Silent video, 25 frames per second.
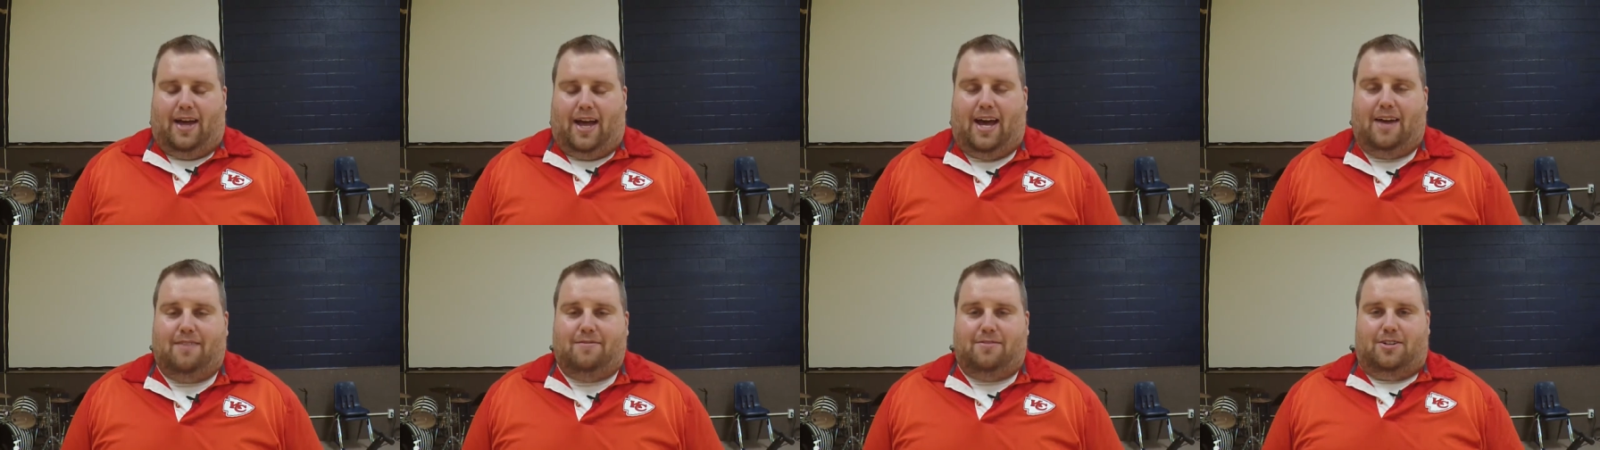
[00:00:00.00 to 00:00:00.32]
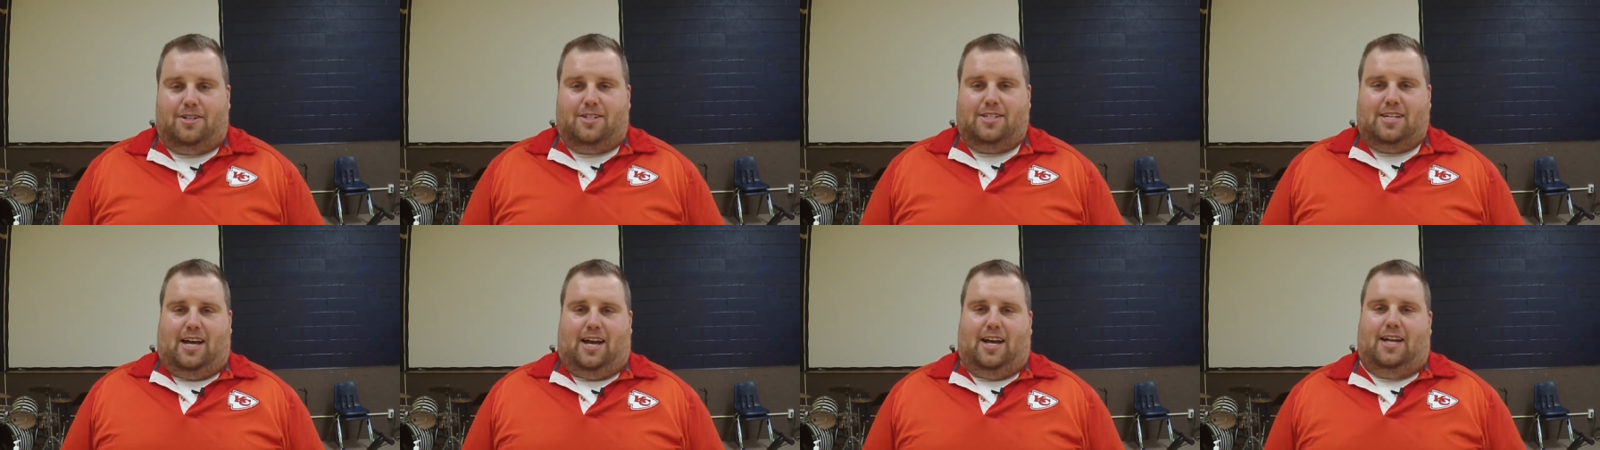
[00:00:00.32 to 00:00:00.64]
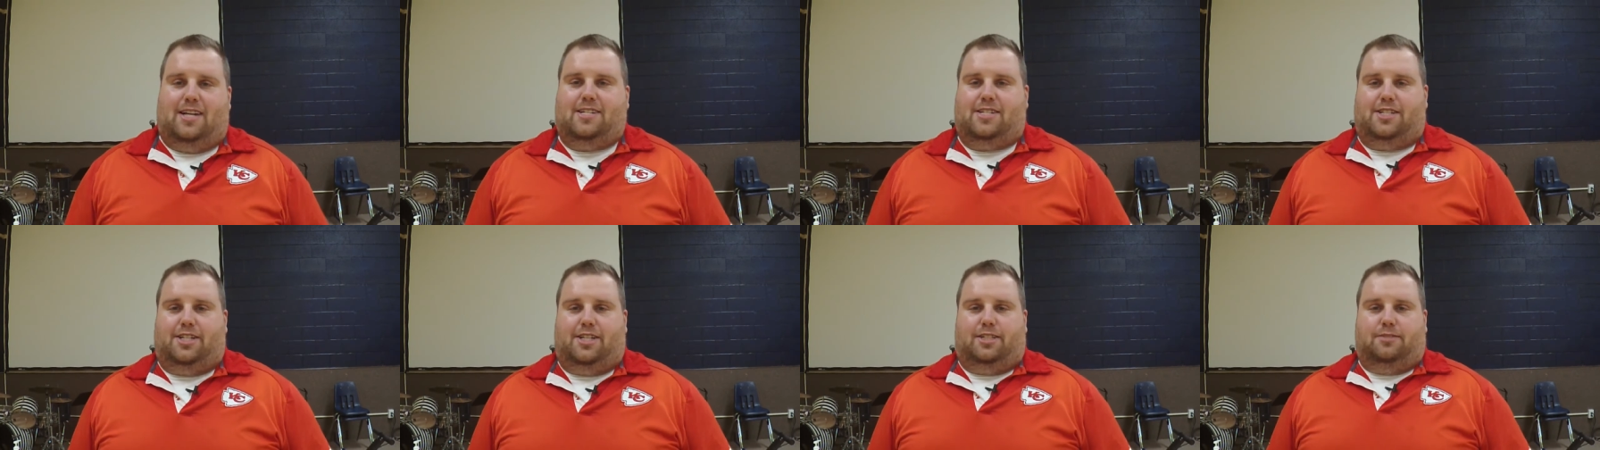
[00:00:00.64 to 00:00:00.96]

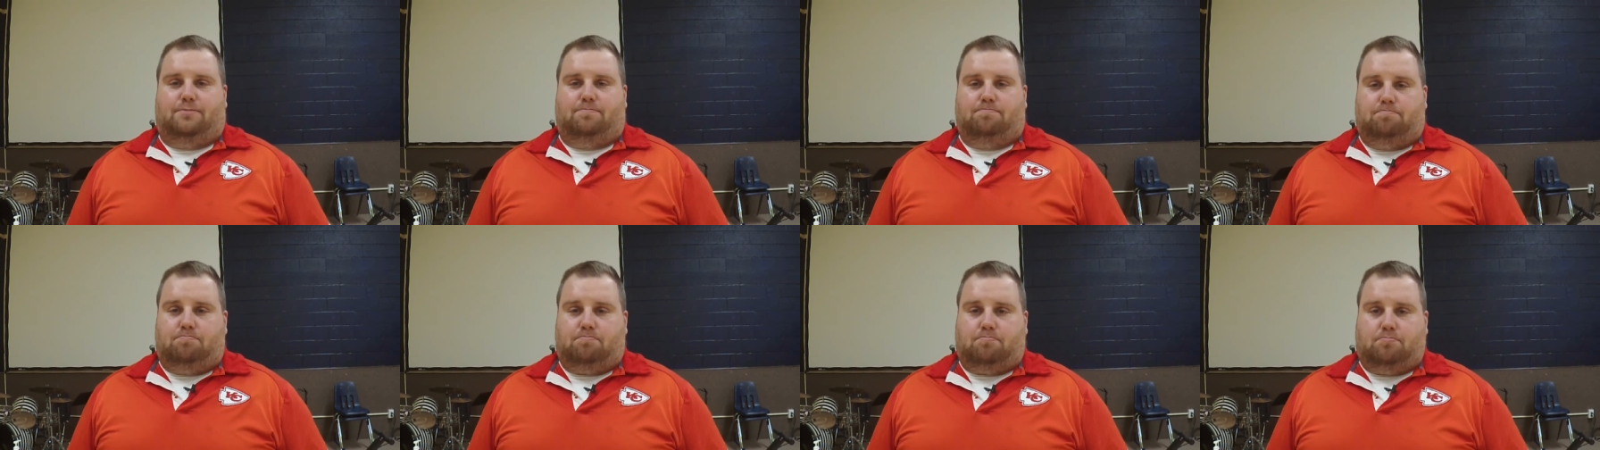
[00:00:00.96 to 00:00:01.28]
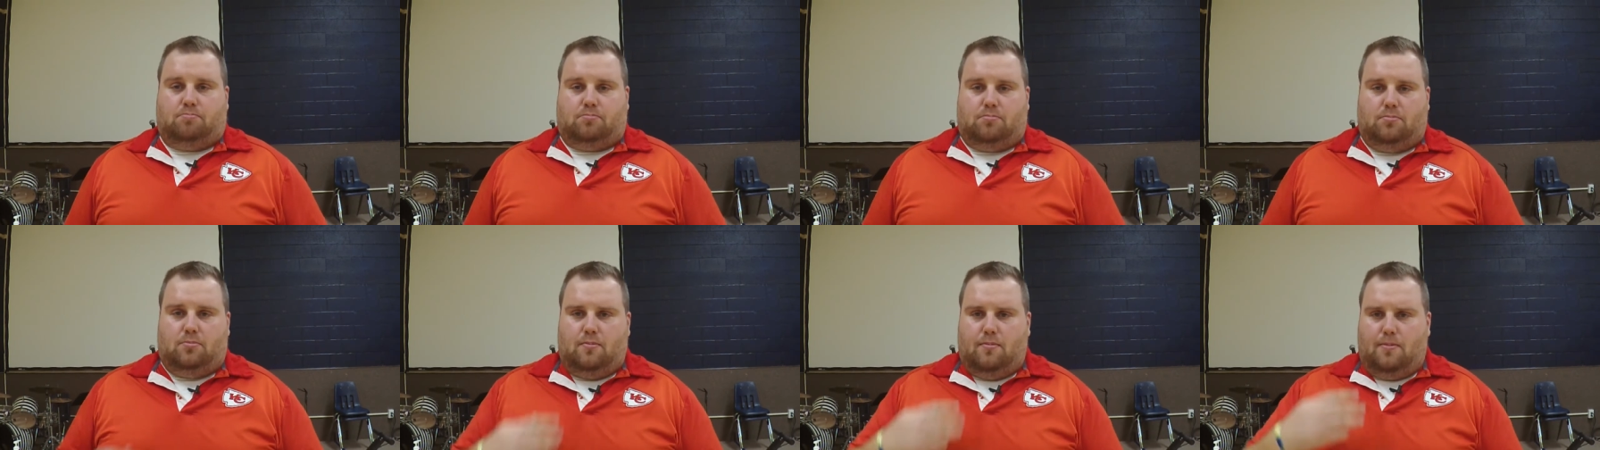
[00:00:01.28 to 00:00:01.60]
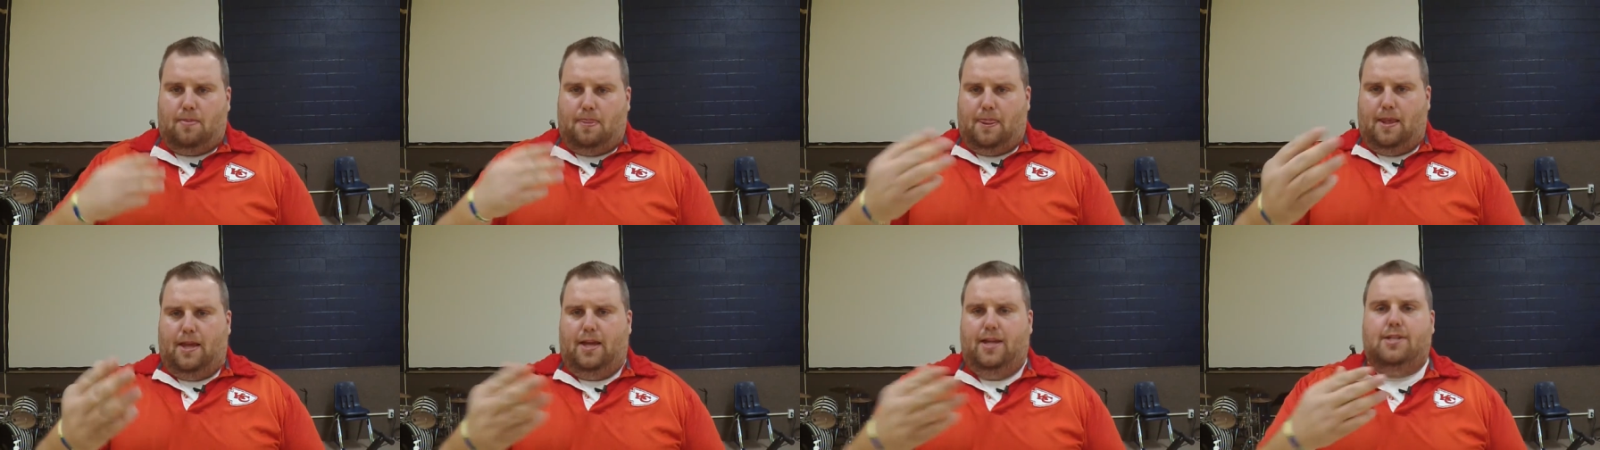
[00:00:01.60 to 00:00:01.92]
advertising
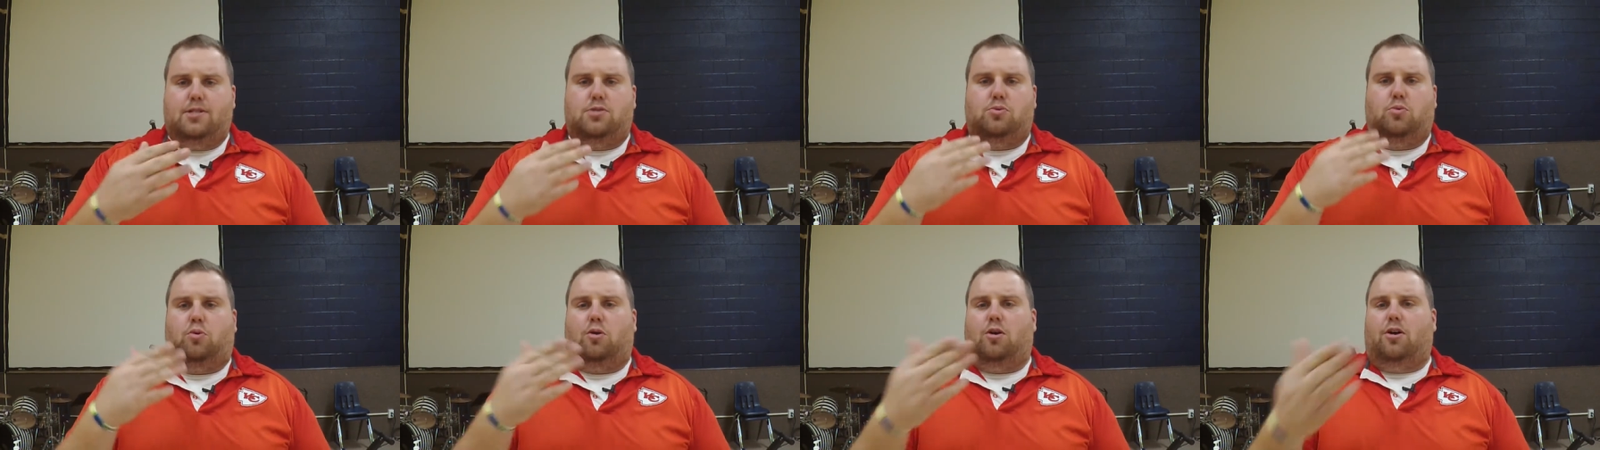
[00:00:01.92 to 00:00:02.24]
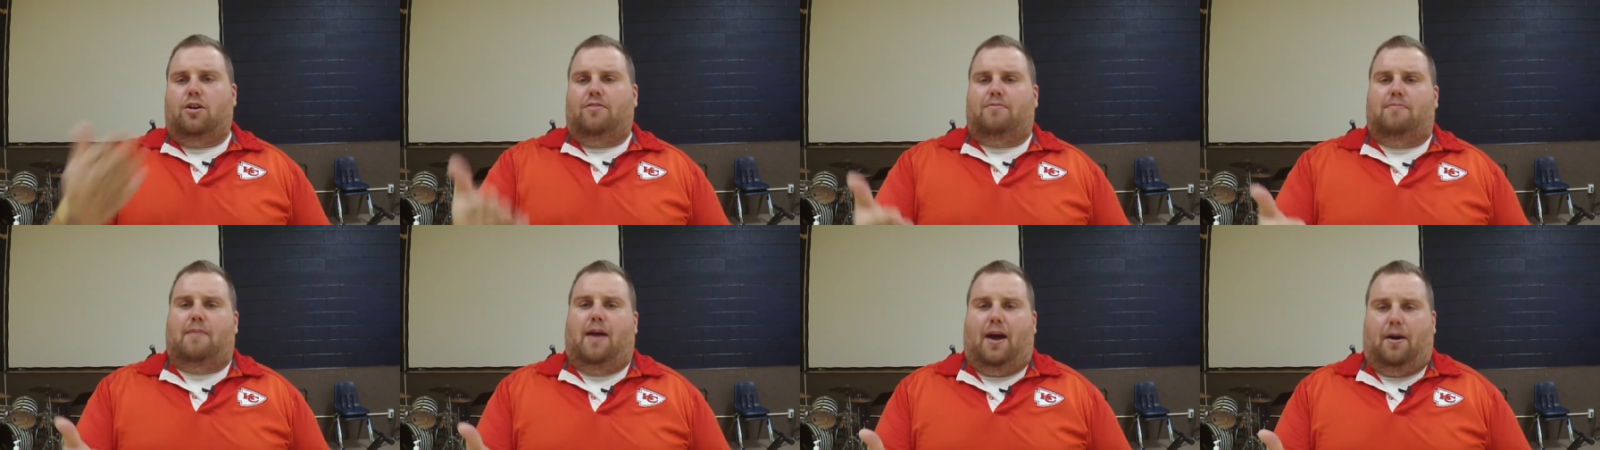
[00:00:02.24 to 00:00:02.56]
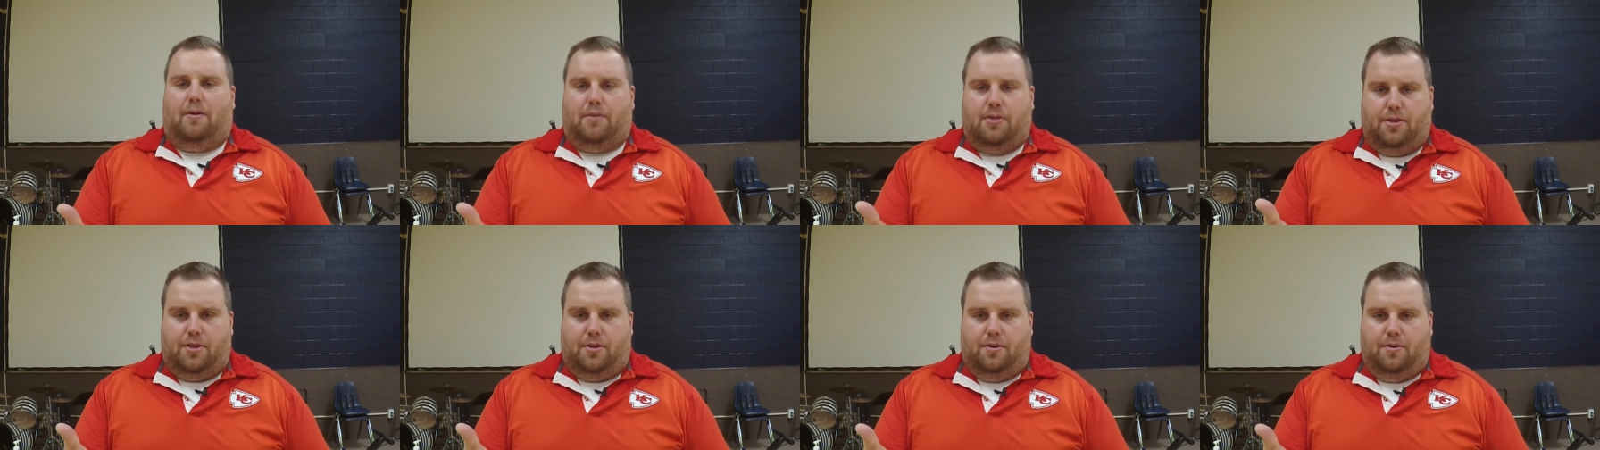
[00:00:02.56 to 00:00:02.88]
is word of
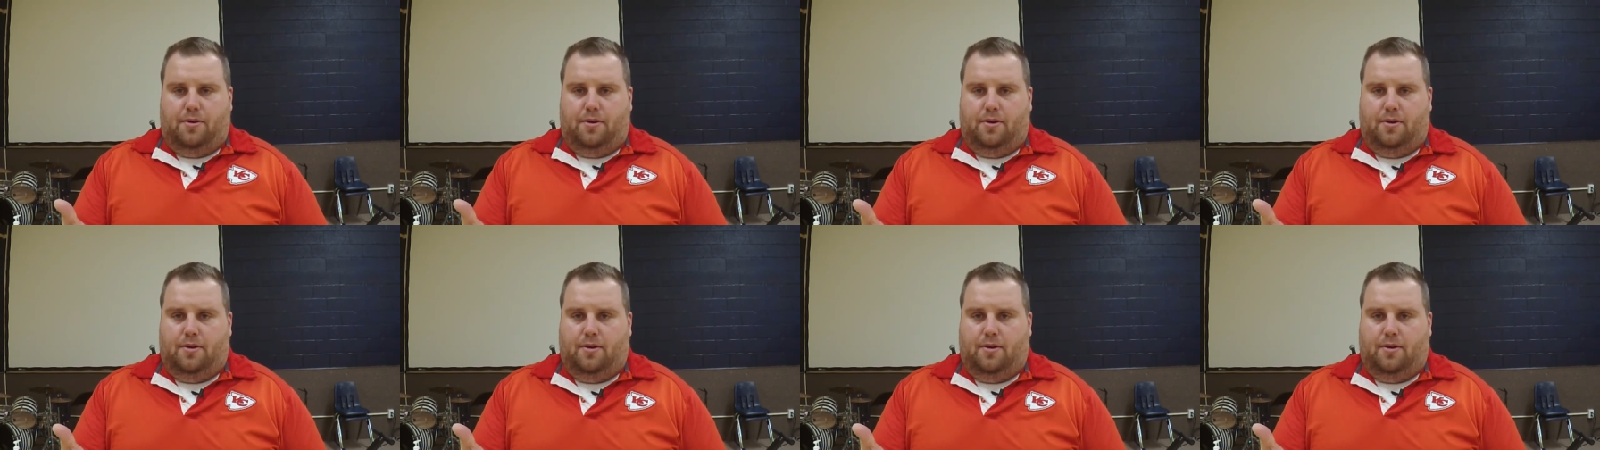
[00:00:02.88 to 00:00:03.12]
mouth.